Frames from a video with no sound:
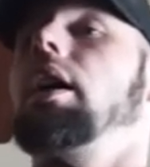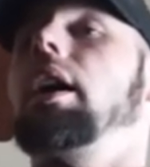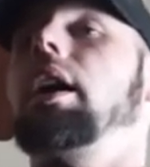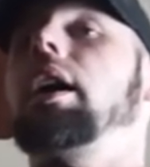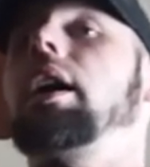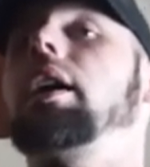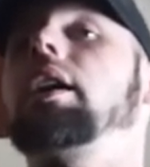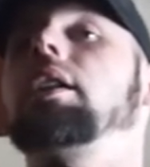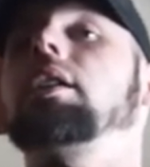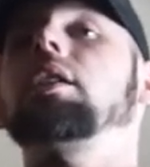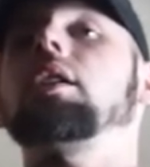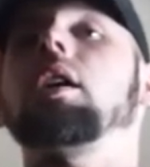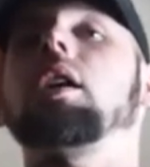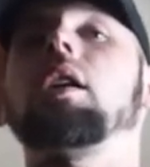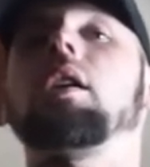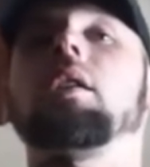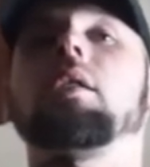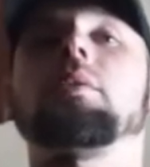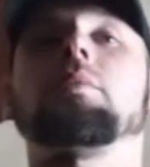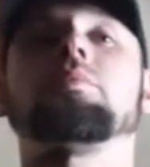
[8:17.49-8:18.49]
And
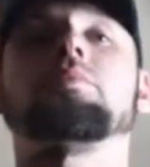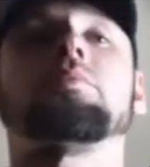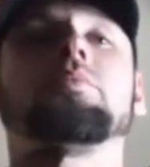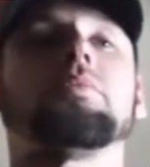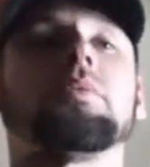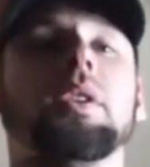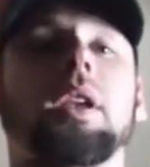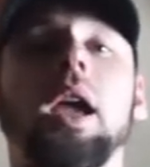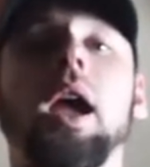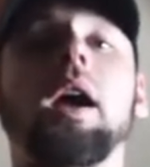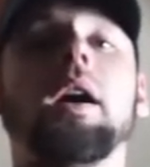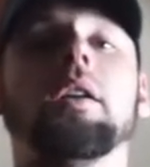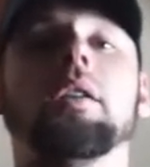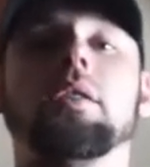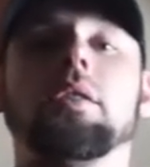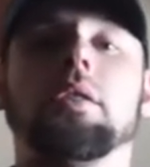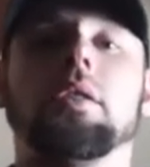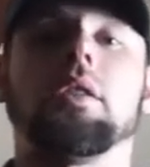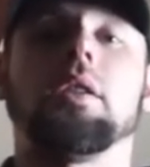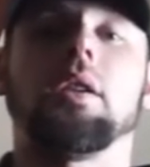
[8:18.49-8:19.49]
um, yeah,
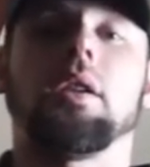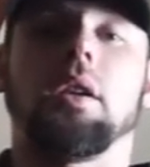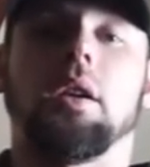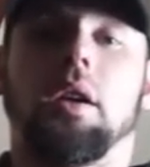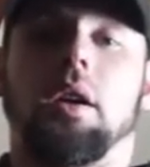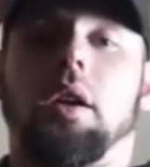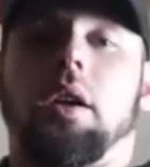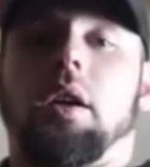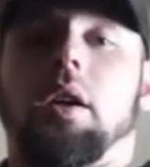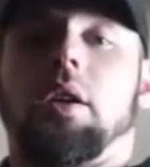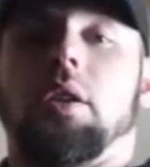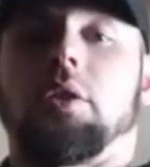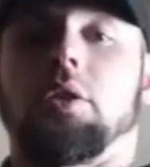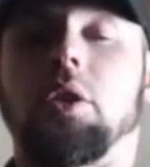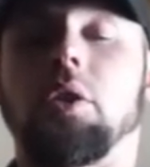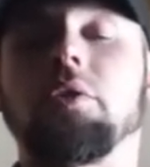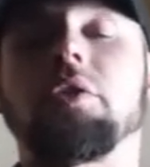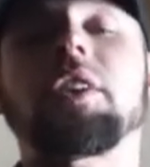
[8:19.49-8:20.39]
don't